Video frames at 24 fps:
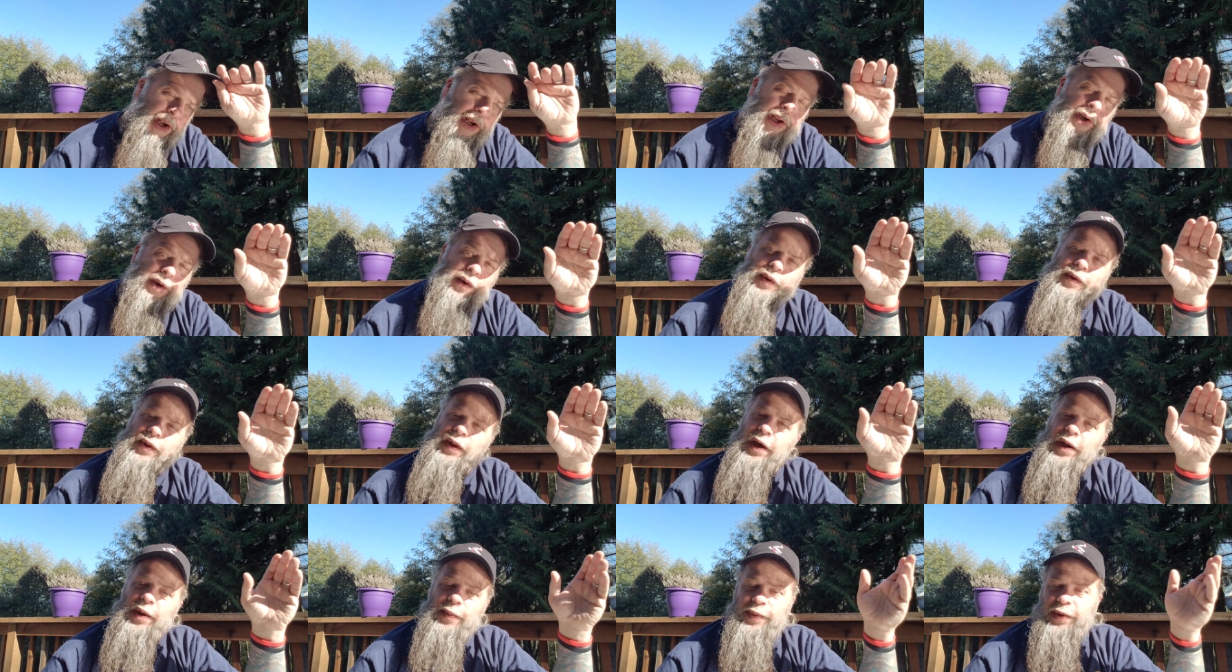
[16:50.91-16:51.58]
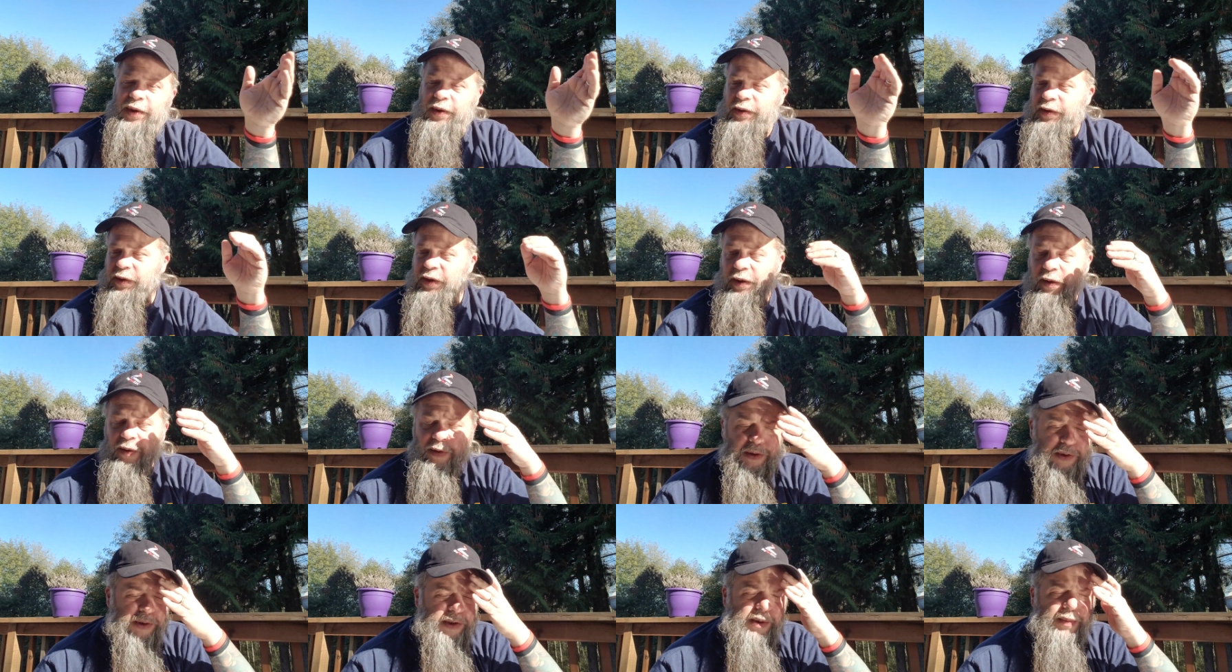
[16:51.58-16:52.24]
I know a lot of people, you
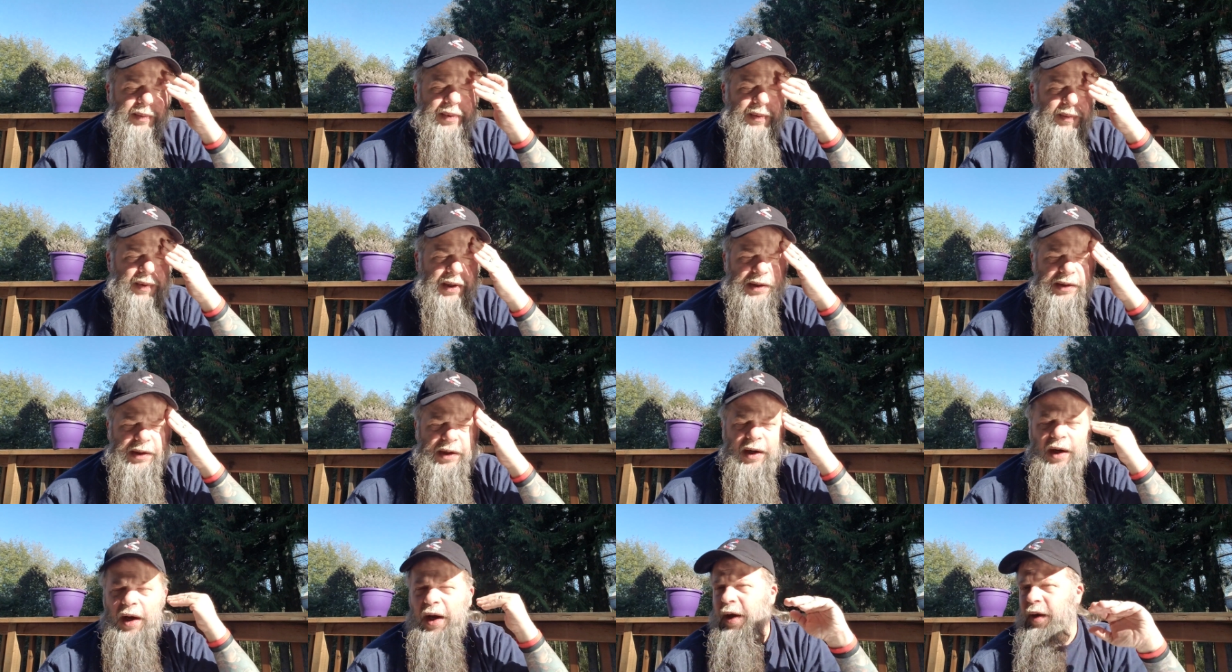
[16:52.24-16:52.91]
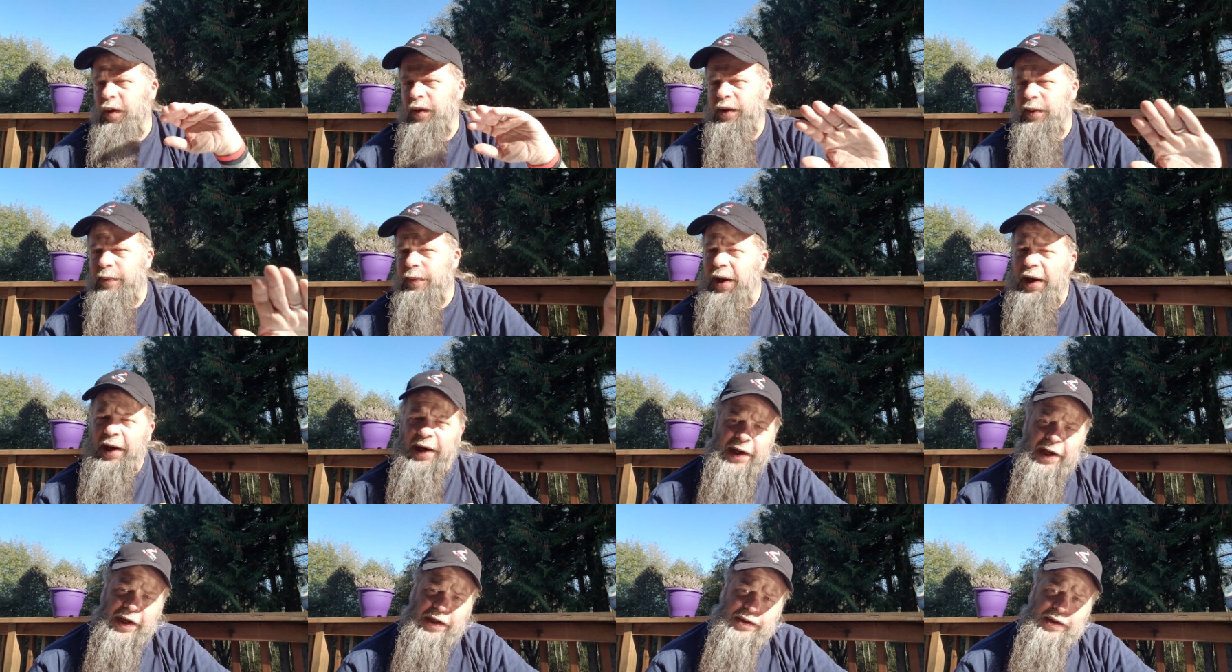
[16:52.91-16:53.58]
know, there's some people out there, I only buy
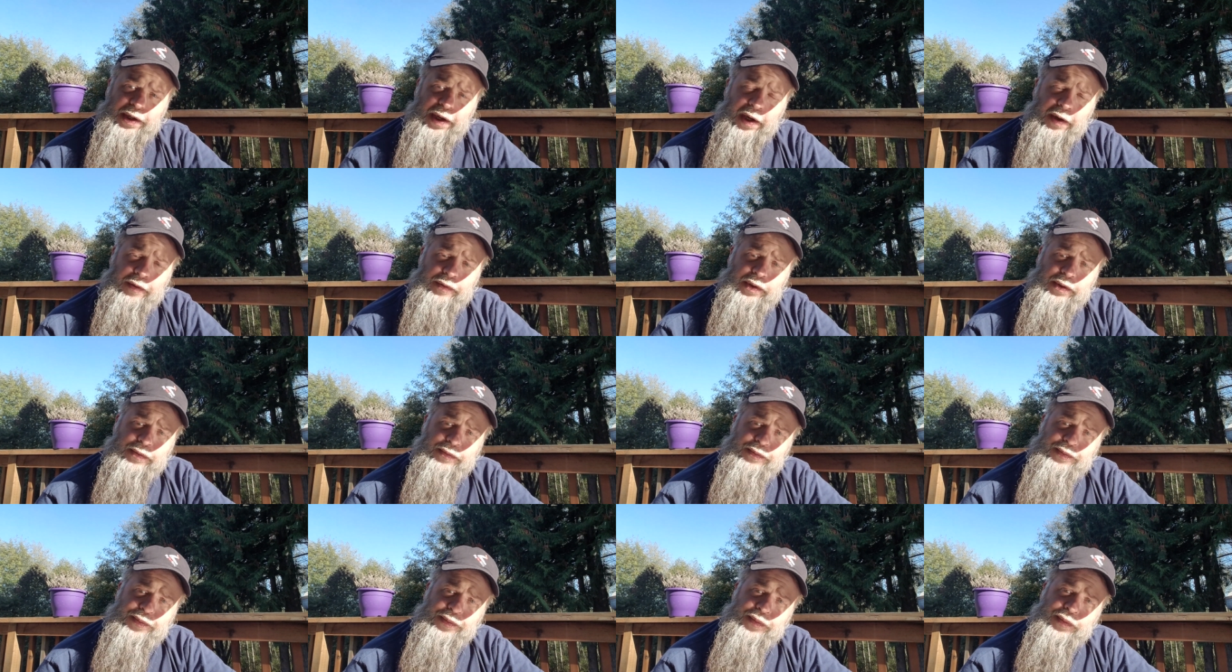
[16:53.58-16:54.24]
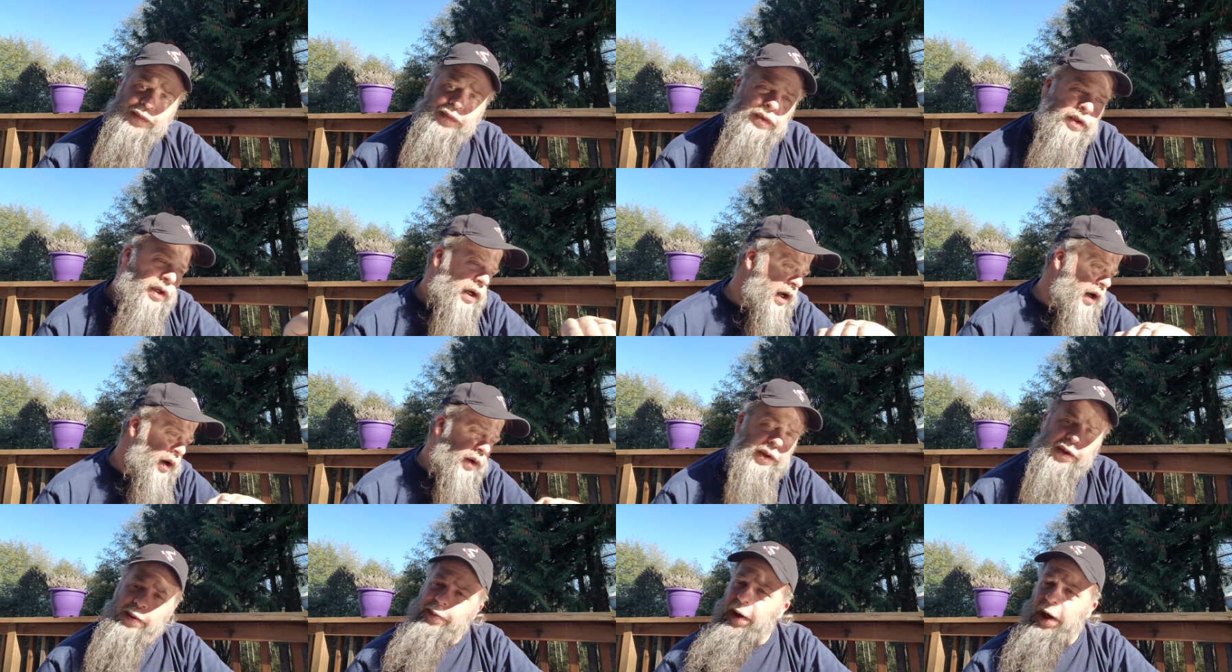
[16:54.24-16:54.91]
case knives. I
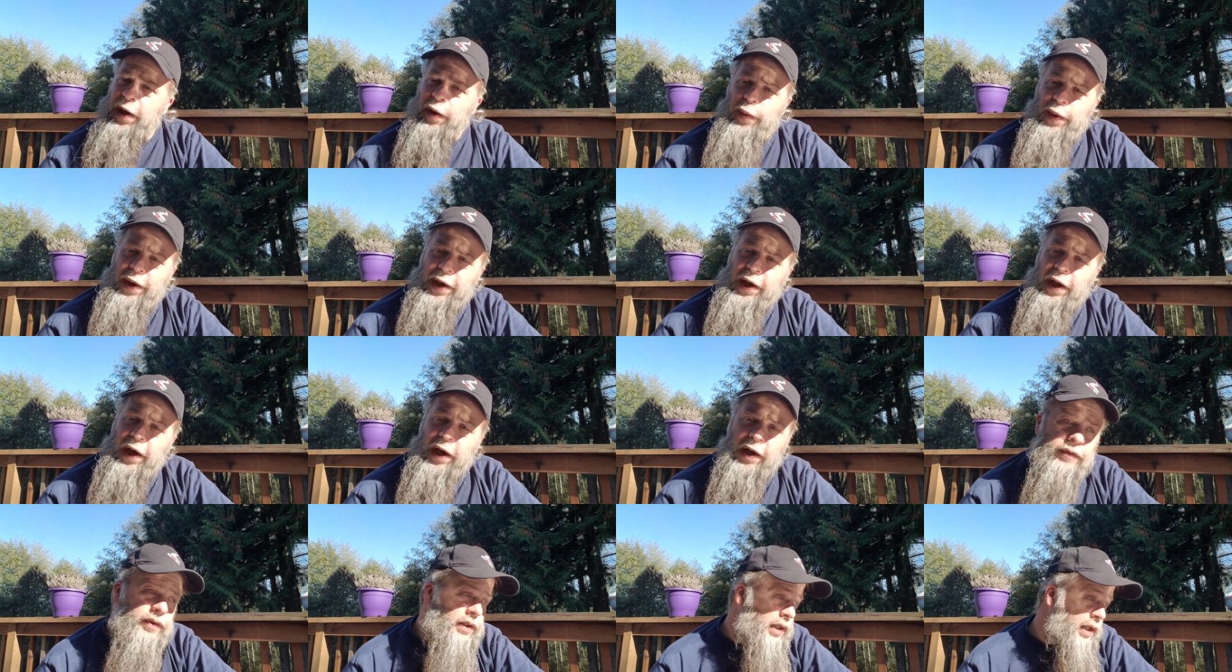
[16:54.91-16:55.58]
only buy WE knives.